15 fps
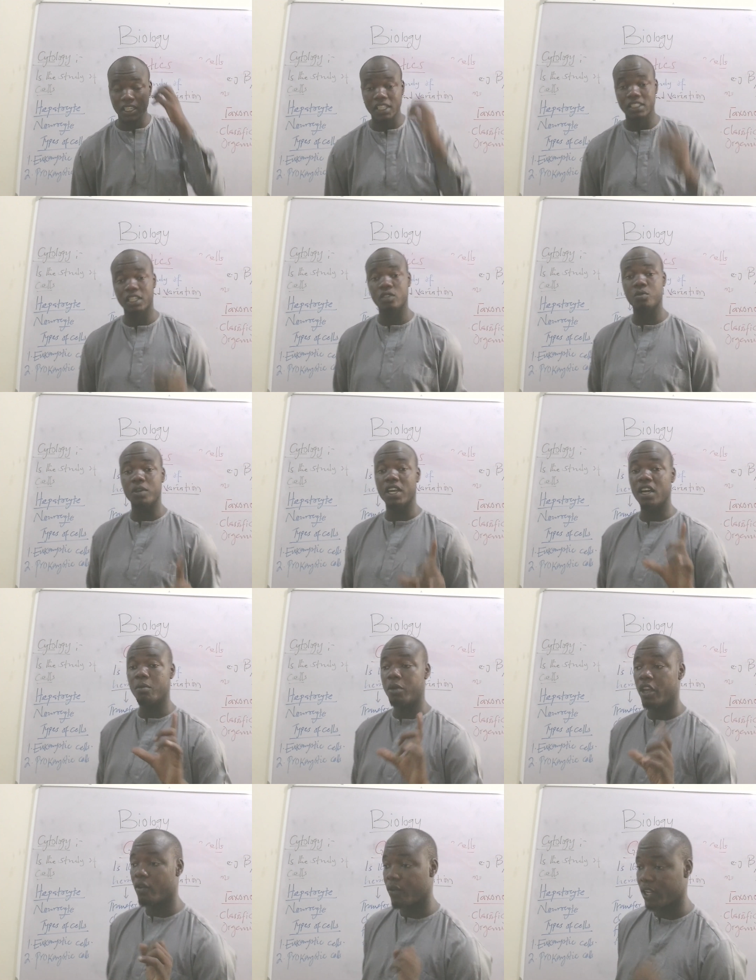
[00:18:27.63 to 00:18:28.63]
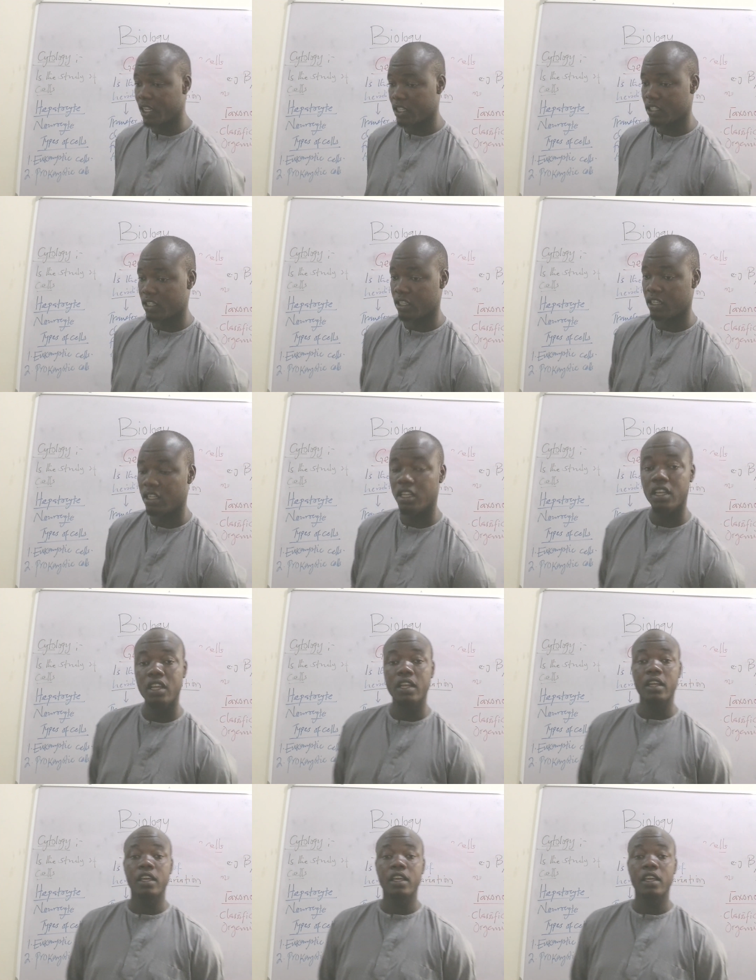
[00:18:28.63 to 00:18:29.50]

that I said, we have heredity.